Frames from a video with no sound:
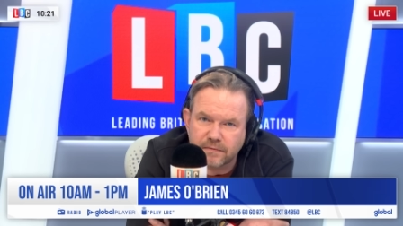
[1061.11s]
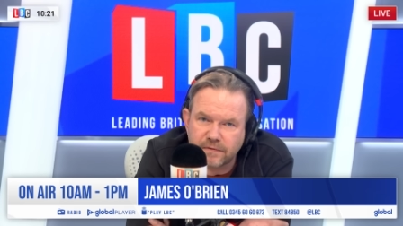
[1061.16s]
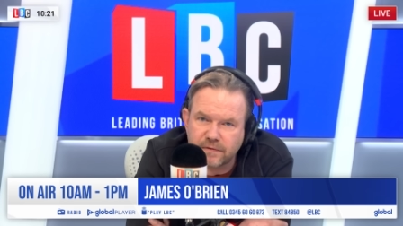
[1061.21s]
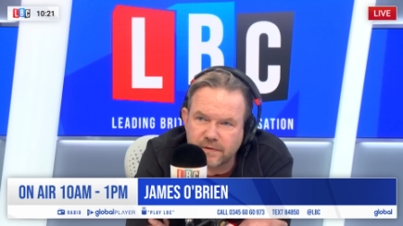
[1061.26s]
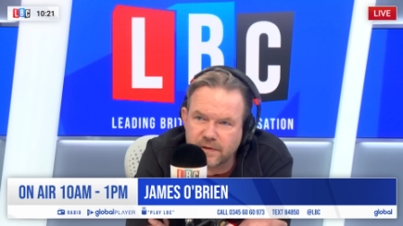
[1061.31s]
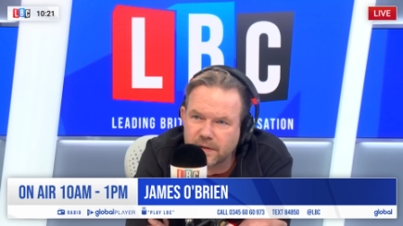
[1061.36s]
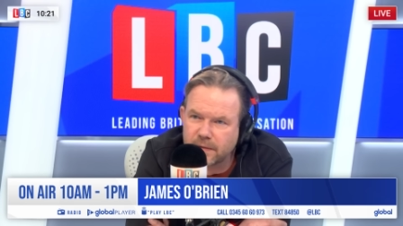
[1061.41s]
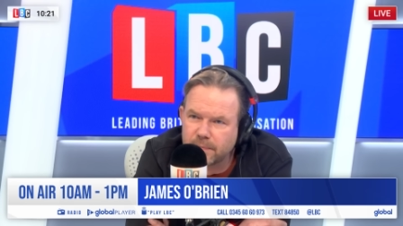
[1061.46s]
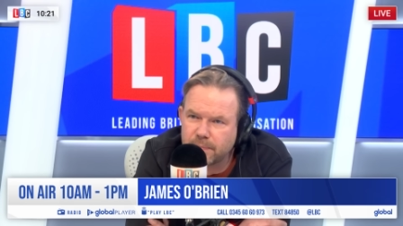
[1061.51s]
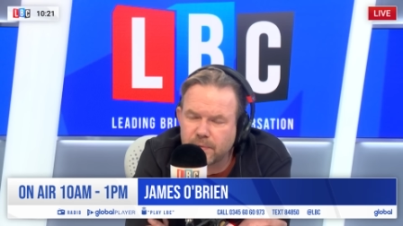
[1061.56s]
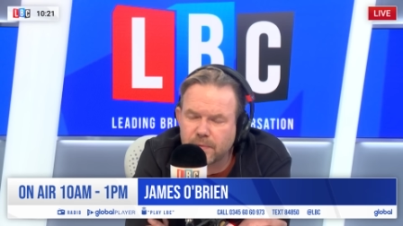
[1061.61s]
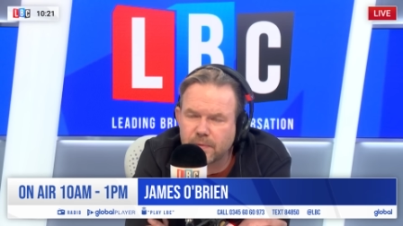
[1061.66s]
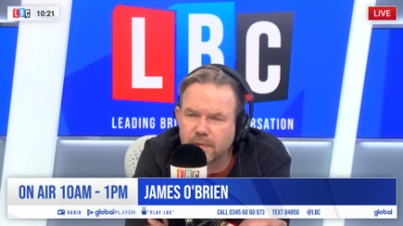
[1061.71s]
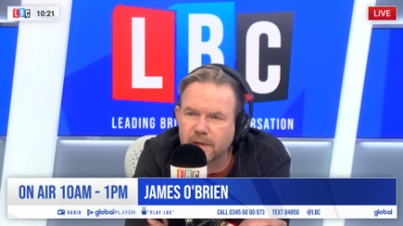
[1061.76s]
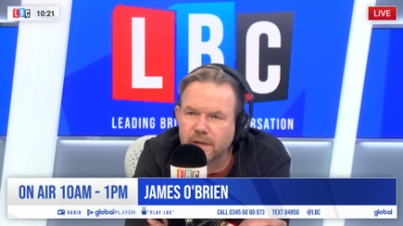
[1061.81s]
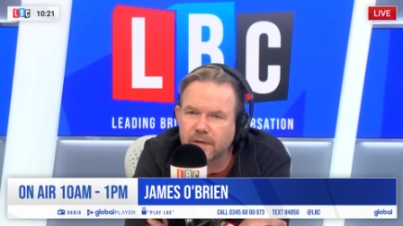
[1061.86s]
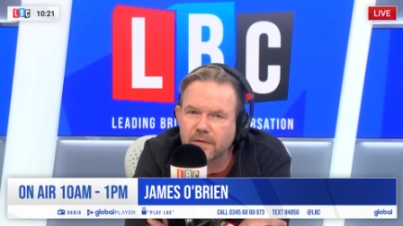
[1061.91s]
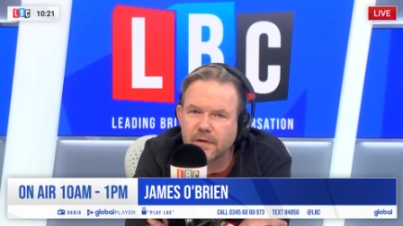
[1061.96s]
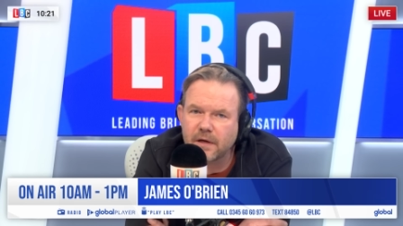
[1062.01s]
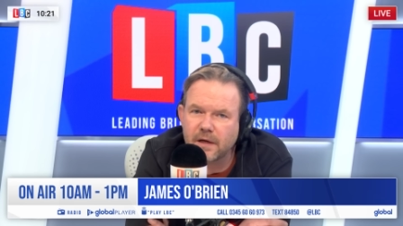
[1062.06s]
for the
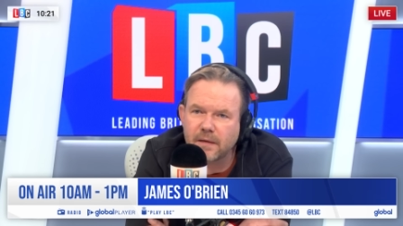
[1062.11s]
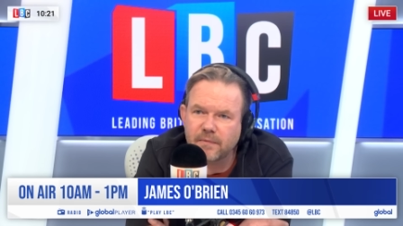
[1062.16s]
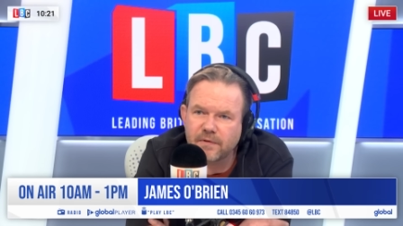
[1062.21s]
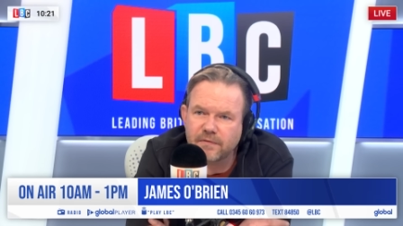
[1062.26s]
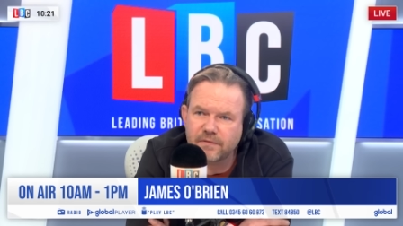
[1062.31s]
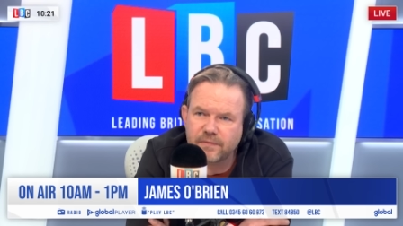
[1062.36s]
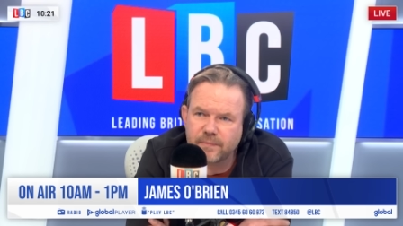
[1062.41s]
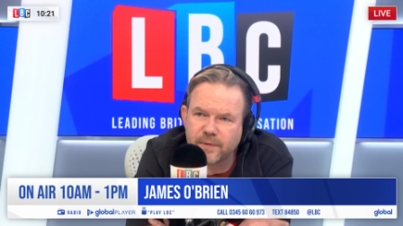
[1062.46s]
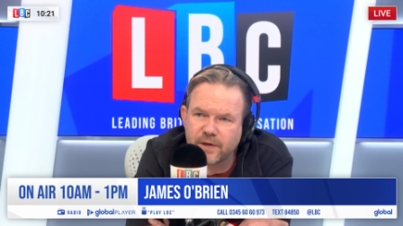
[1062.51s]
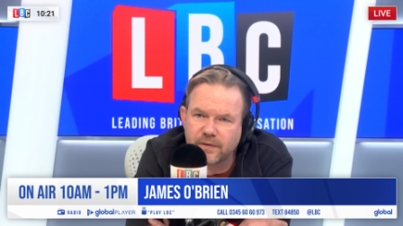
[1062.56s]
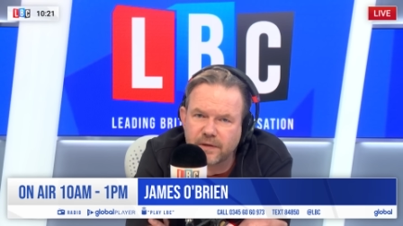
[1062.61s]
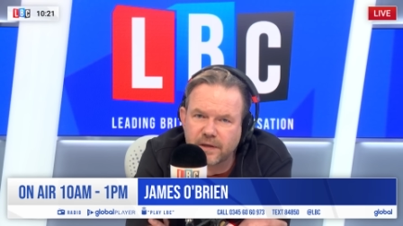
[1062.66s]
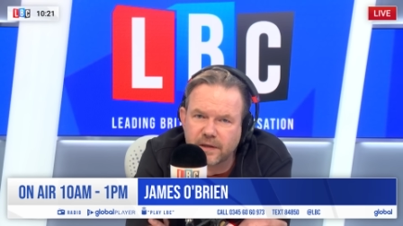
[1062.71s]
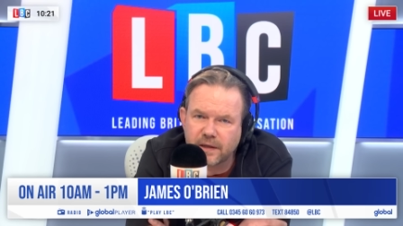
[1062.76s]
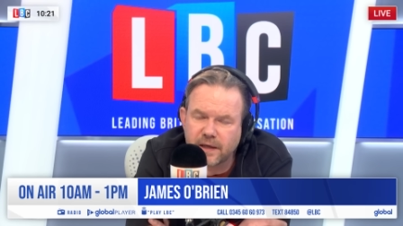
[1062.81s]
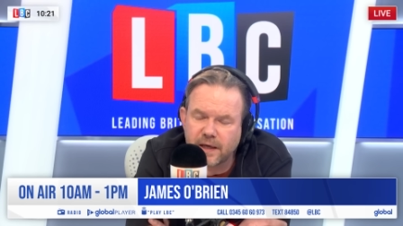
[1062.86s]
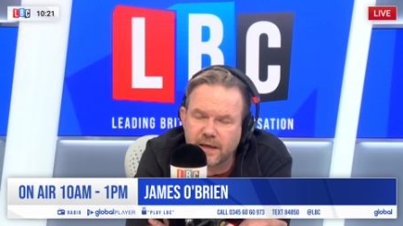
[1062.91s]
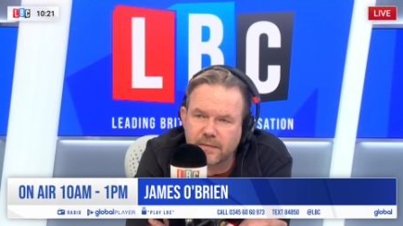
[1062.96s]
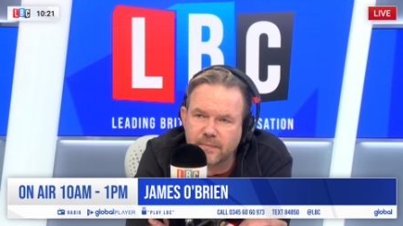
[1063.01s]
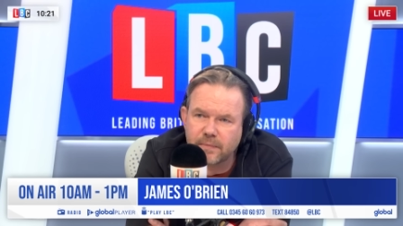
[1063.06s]
appalling crime of smoking
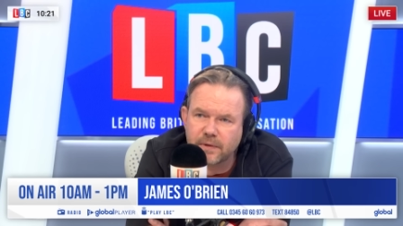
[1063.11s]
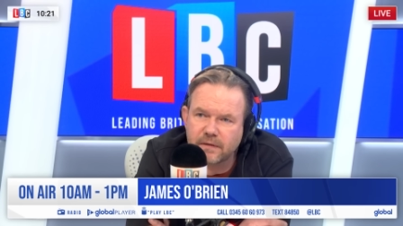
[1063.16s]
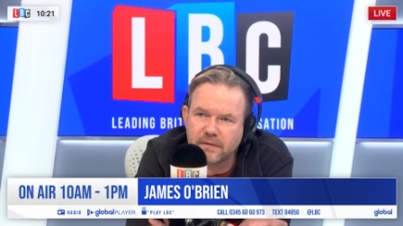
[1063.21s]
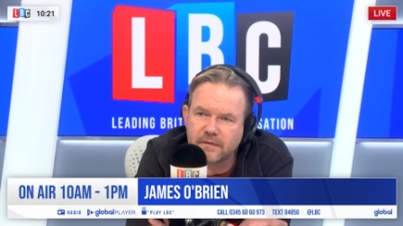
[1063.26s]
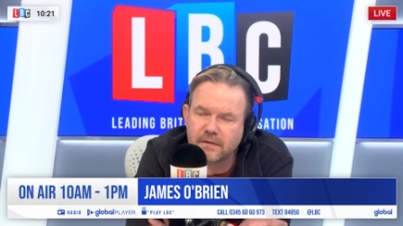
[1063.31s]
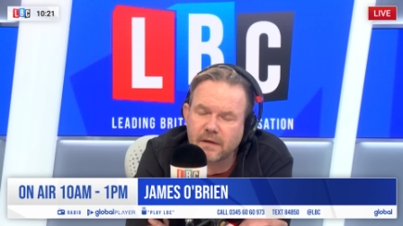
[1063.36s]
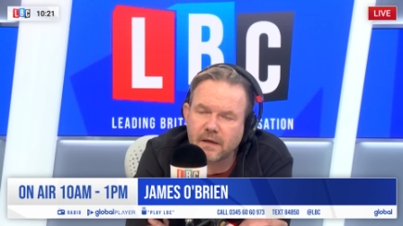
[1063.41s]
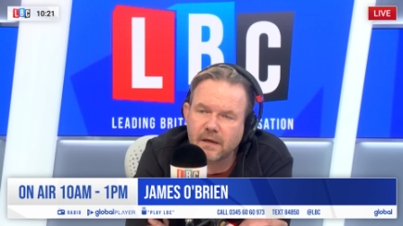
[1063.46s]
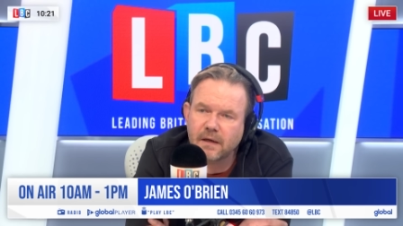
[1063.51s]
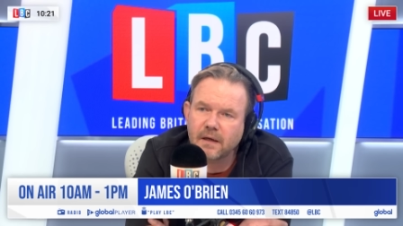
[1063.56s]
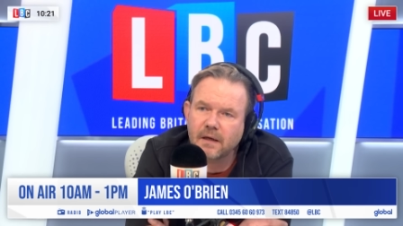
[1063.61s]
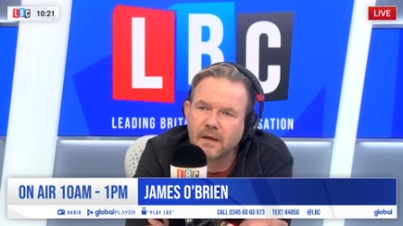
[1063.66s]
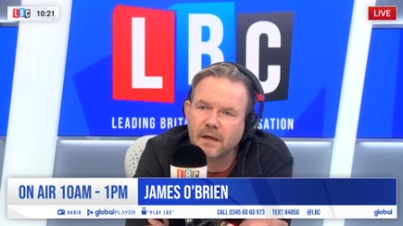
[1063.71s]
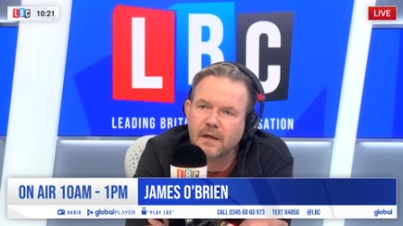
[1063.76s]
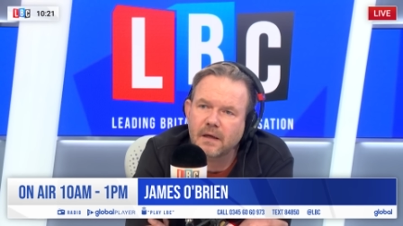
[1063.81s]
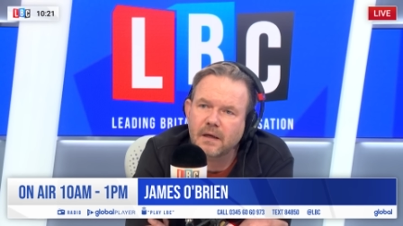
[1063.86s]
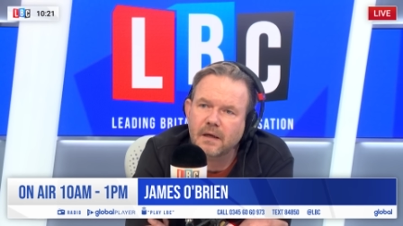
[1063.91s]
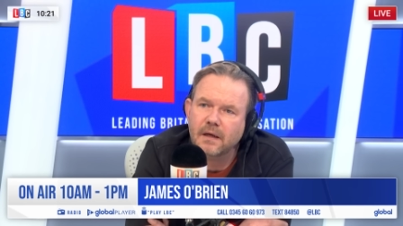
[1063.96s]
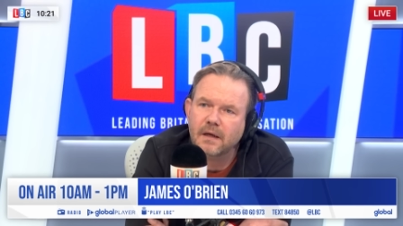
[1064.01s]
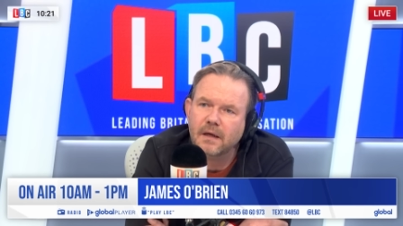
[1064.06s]
cannabis,
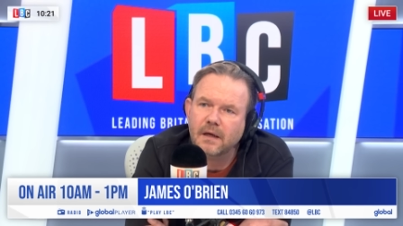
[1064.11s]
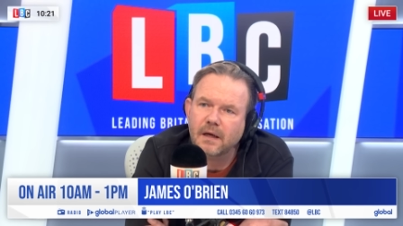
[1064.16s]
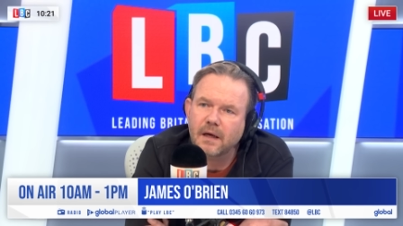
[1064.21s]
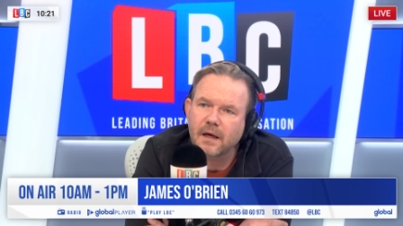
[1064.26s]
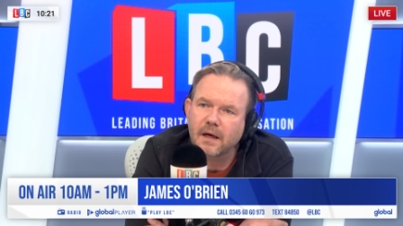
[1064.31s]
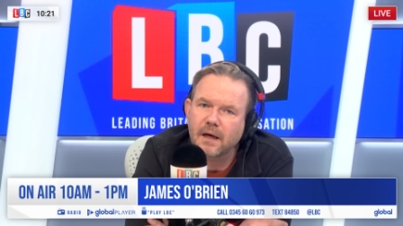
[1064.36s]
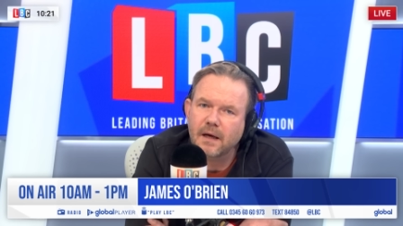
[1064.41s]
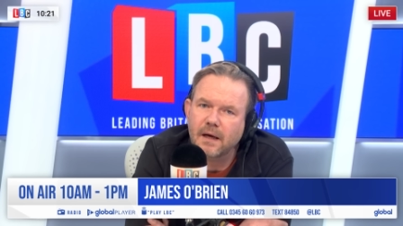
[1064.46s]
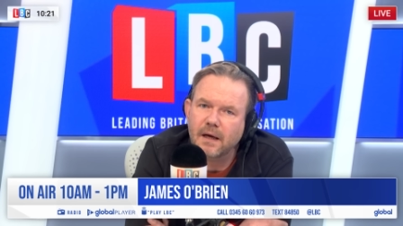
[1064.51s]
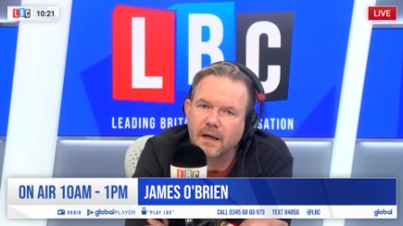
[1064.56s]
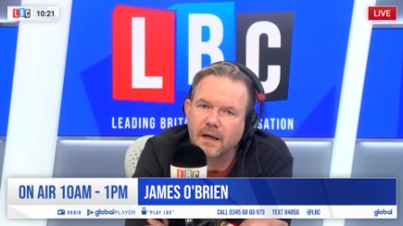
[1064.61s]
uh,